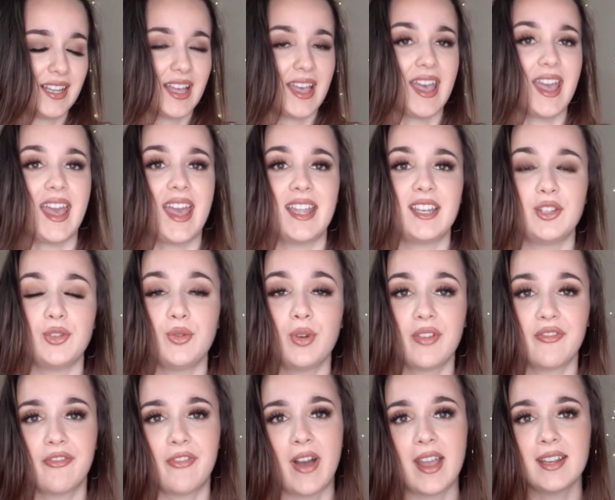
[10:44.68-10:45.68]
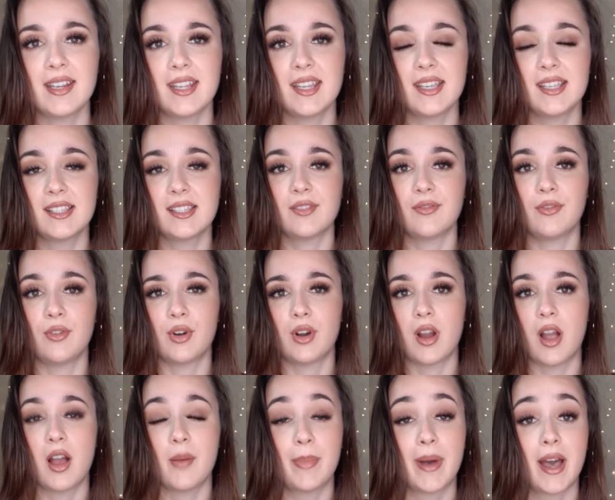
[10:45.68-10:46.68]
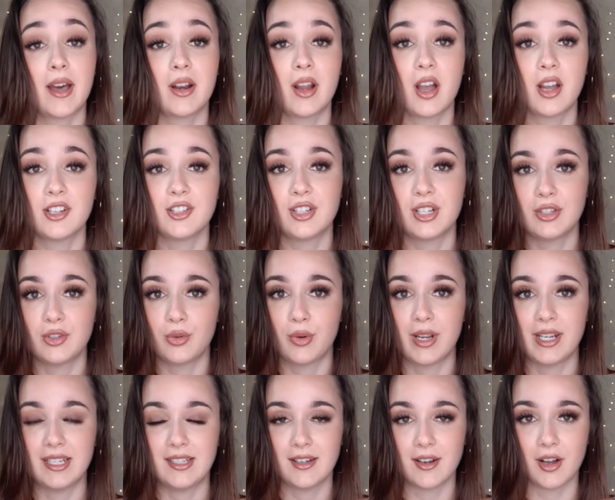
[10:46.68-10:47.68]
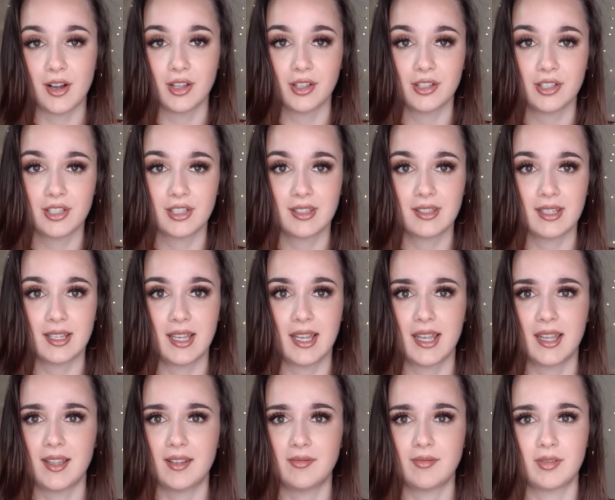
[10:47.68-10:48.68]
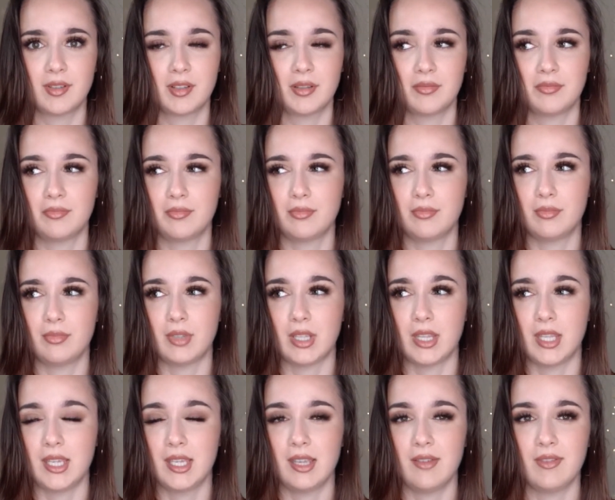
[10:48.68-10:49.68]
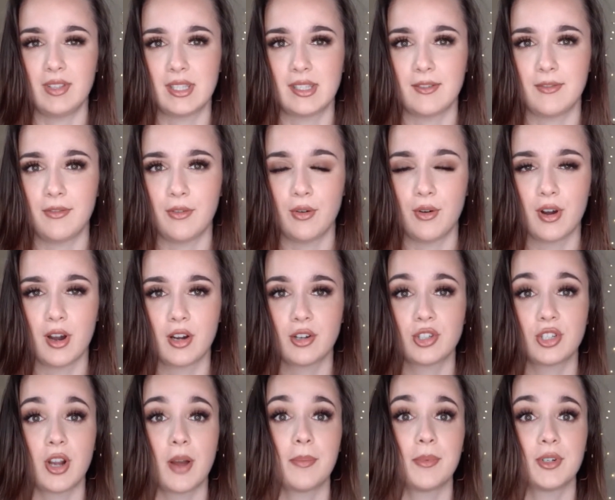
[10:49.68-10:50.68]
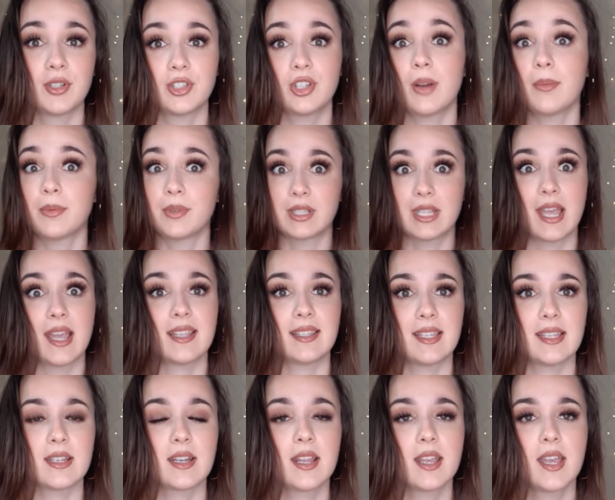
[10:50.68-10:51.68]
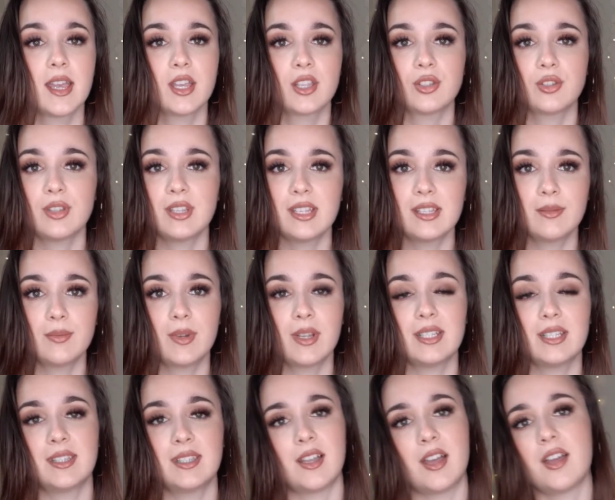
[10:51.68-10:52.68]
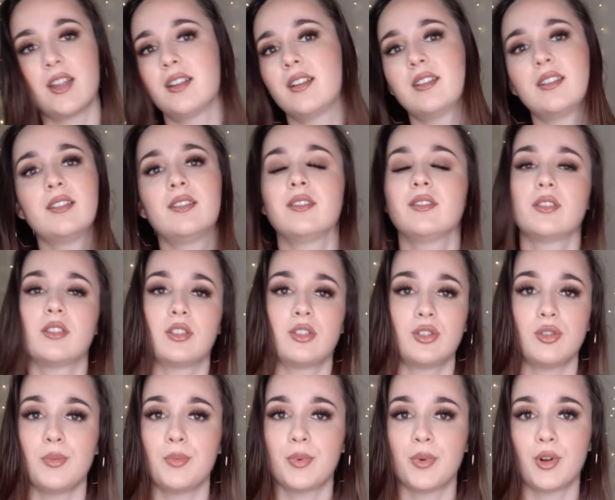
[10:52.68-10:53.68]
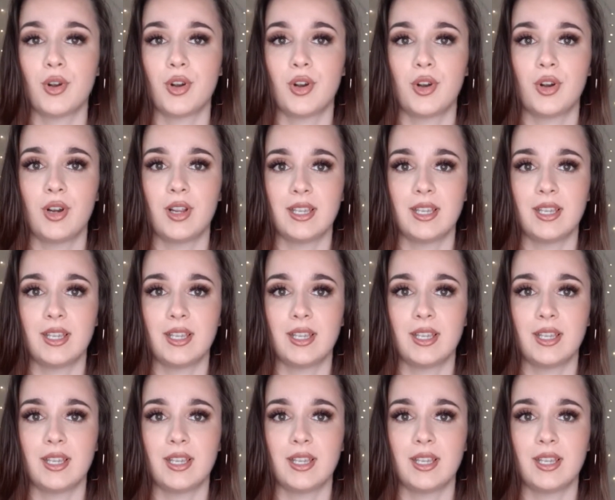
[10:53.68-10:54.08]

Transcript: And you can find this for about $120 at, I think, even Sephora or Shoppers. Shoppers has it. So this one is not a super